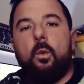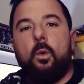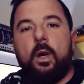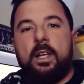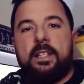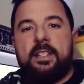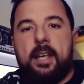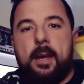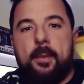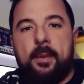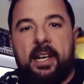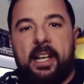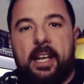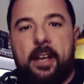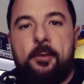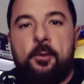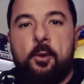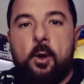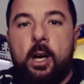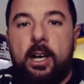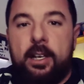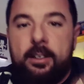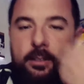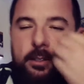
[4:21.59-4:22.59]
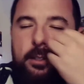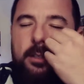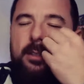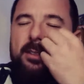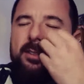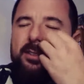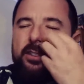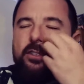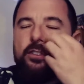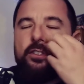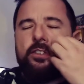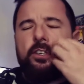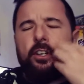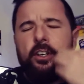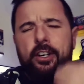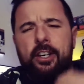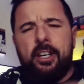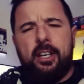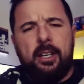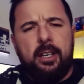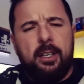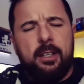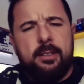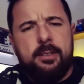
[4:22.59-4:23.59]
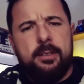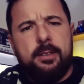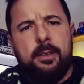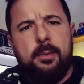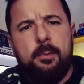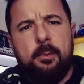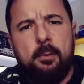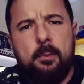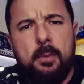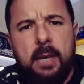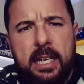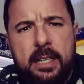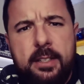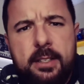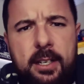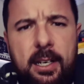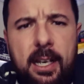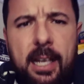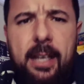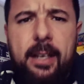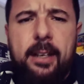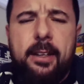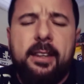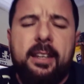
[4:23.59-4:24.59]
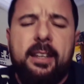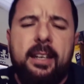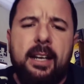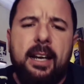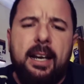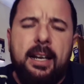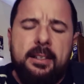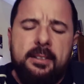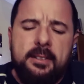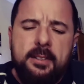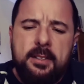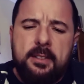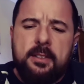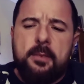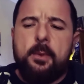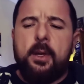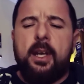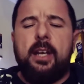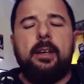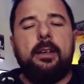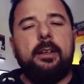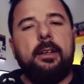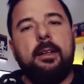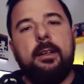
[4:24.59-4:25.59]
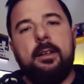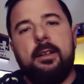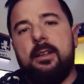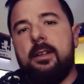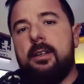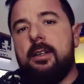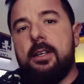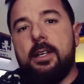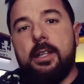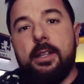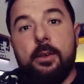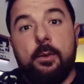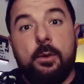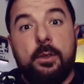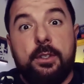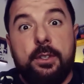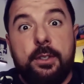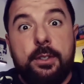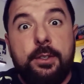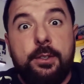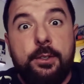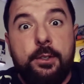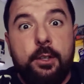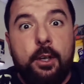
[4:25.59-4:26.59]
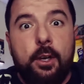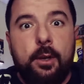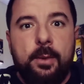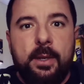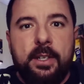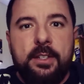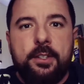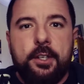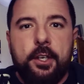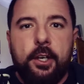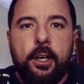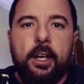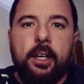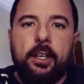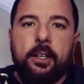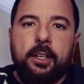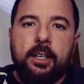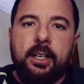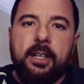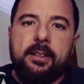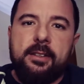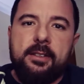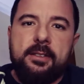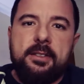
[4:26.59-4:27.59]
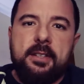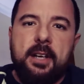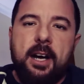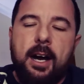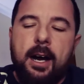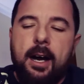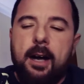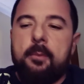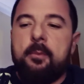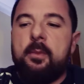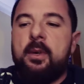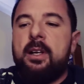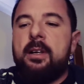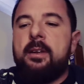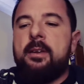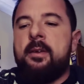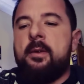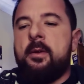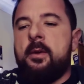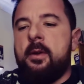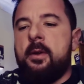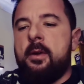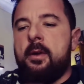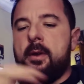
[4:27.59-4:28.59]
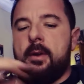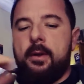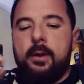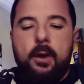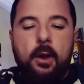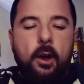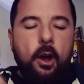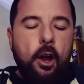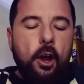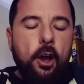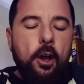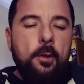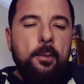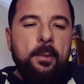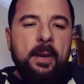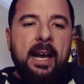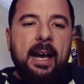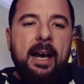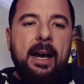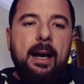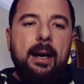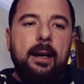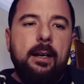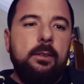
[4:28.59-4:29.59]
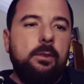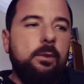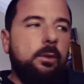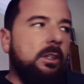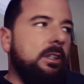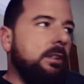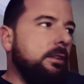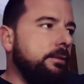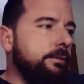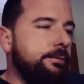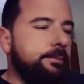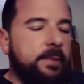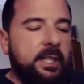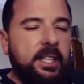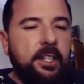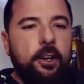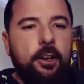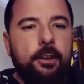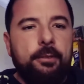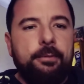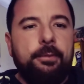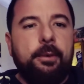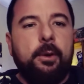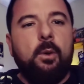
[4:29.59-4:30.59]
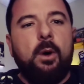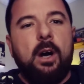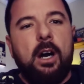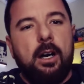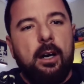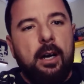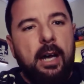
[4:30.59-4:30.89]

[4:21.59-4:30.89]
What's happening, everyone? Sorry, it's much later than I anticipated. There was just so much going on at the time. Home now, well, been home for a while.